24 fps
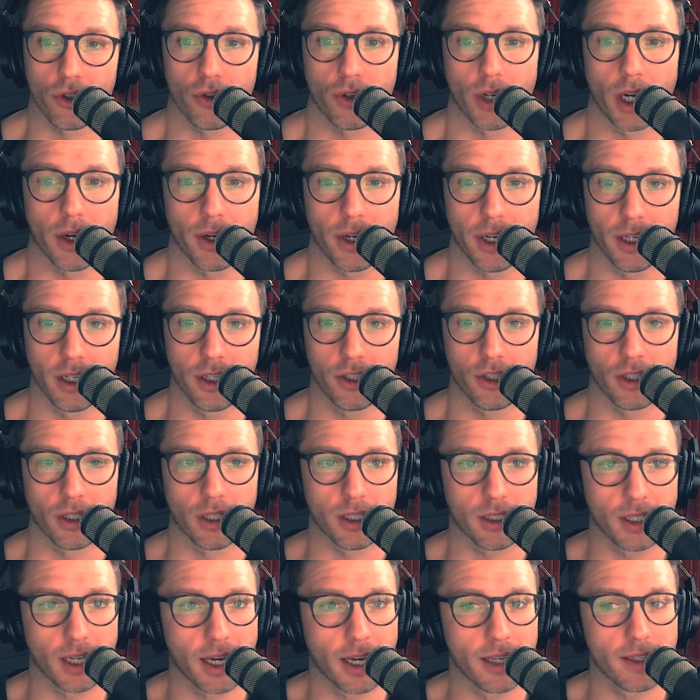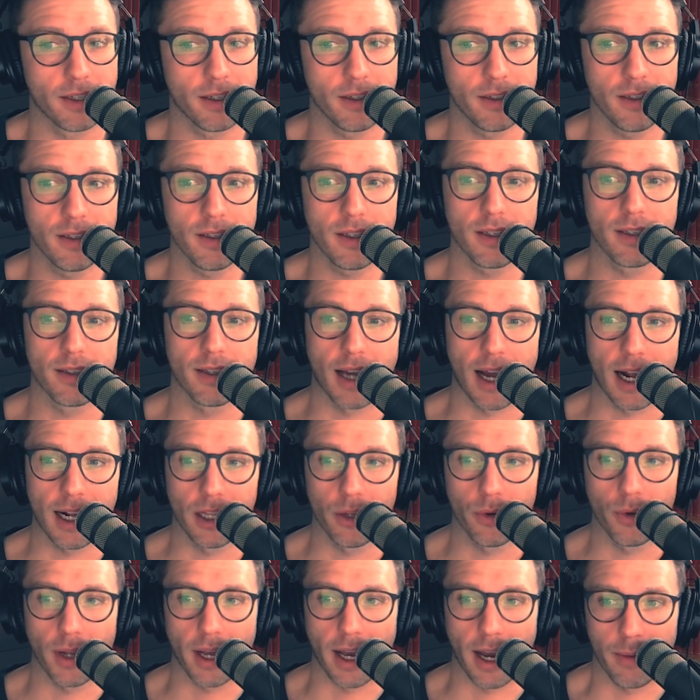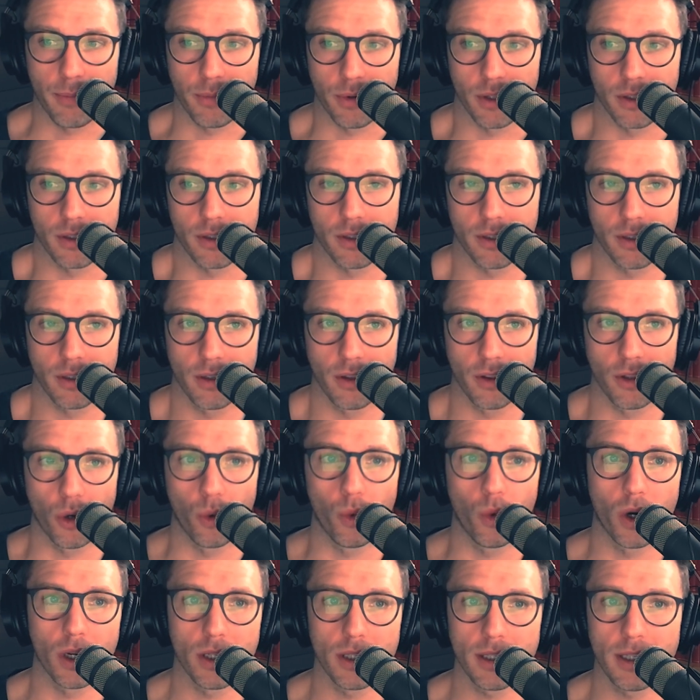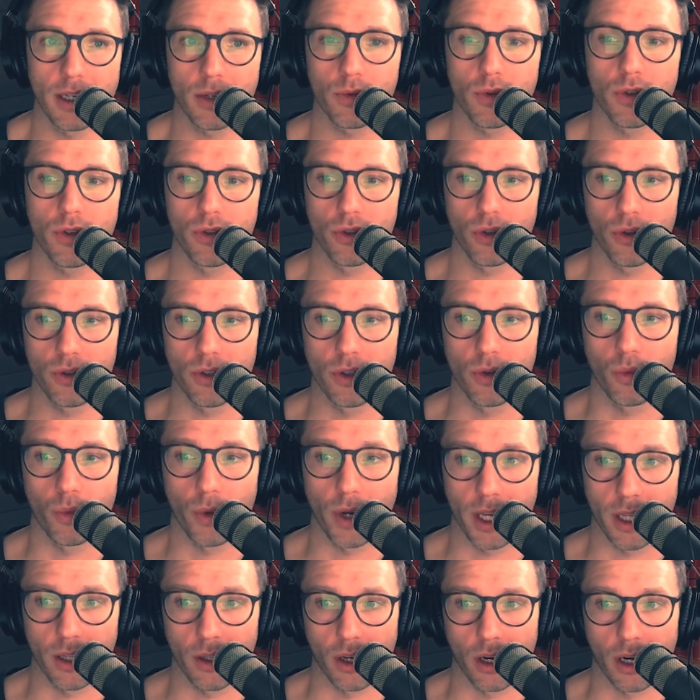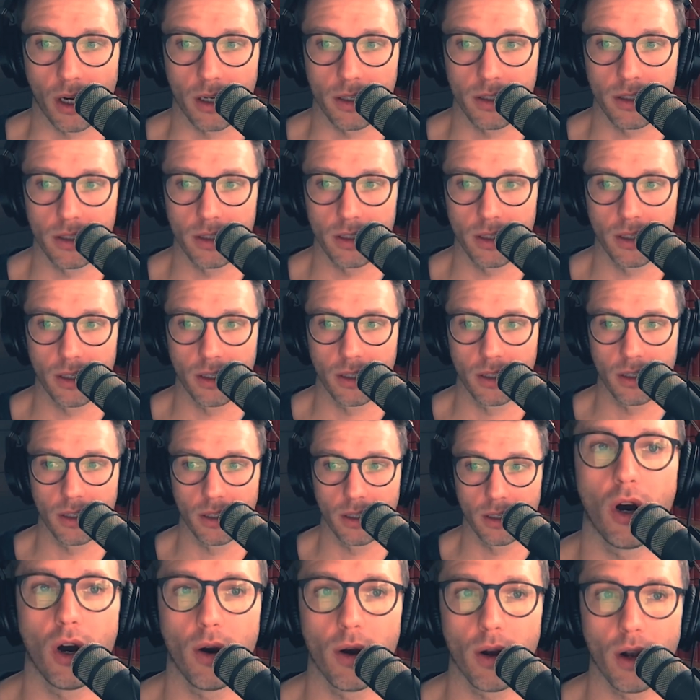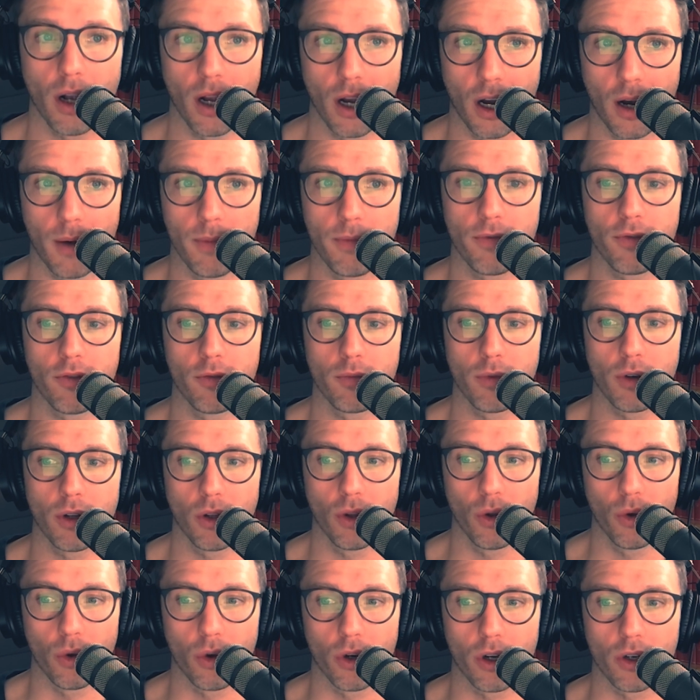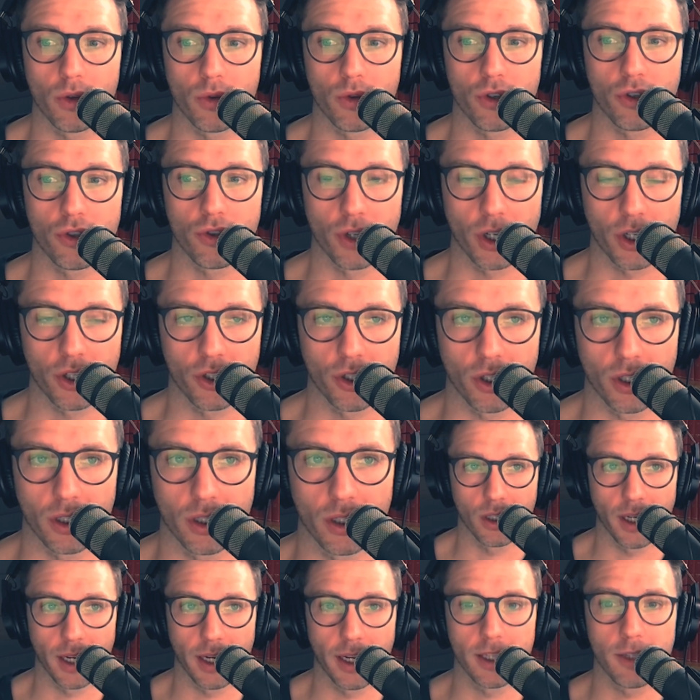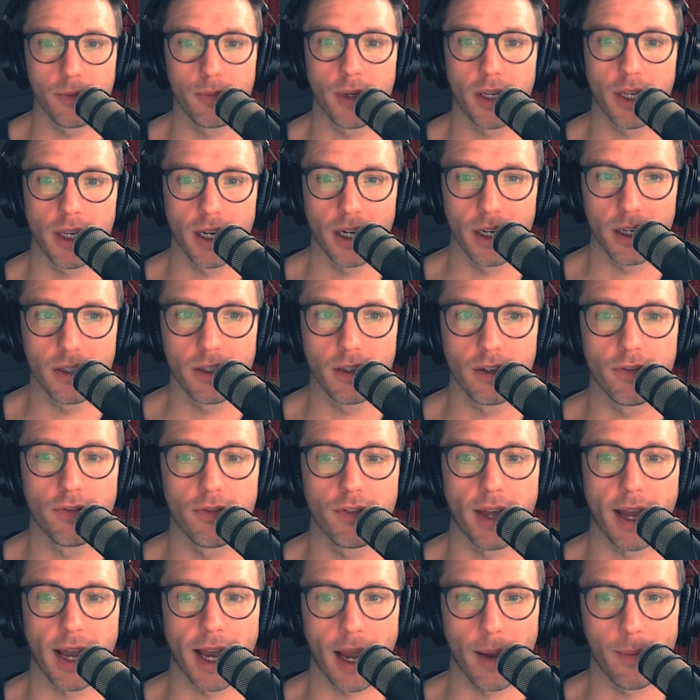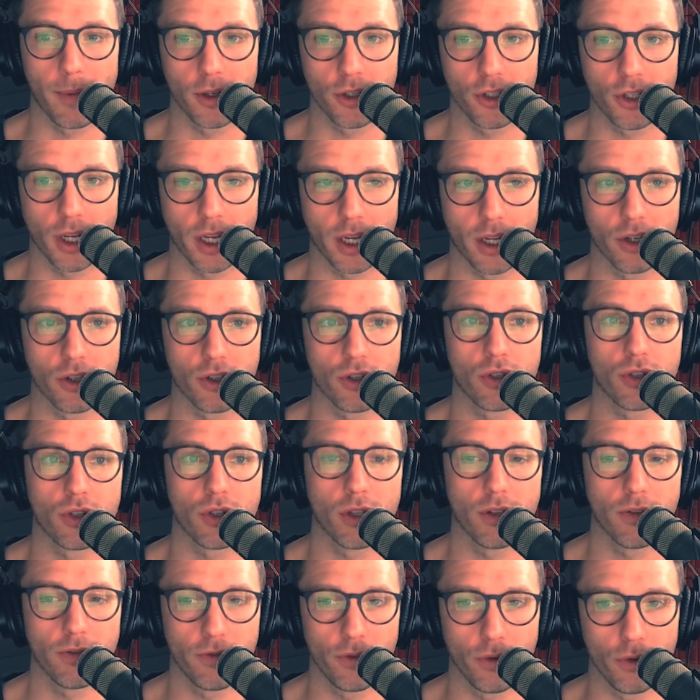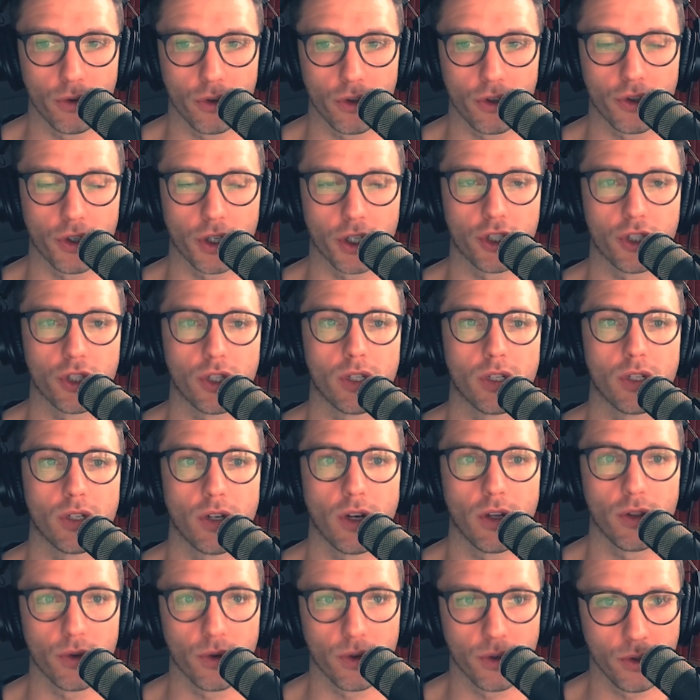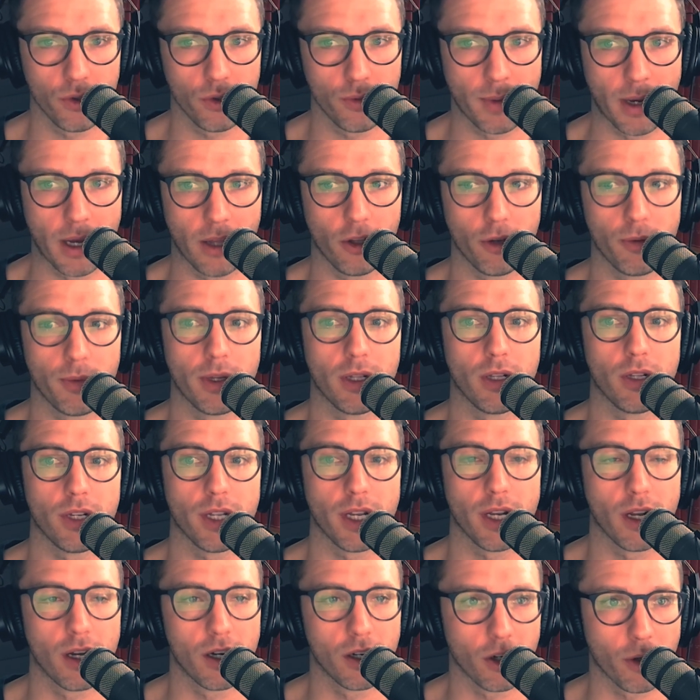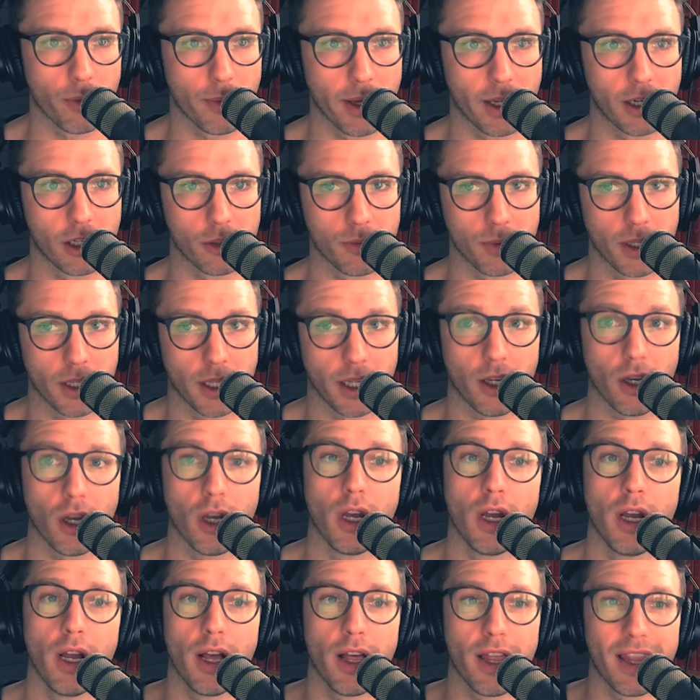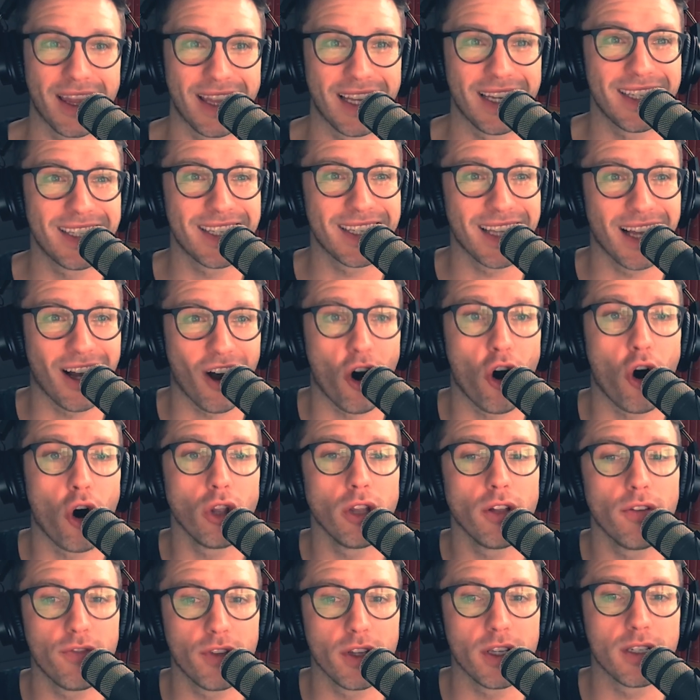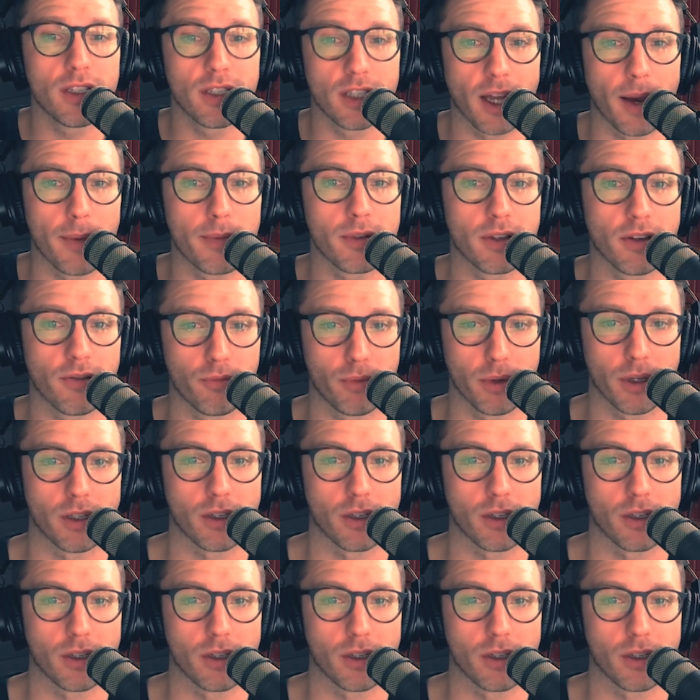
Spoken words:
around ketogenic diets, this is exactly what happens. The ones that result in weight loss come from caloric restriction, and it's because of the habit change, the food restriction, the reduced palatability, and hunger management. Like all of these steps have been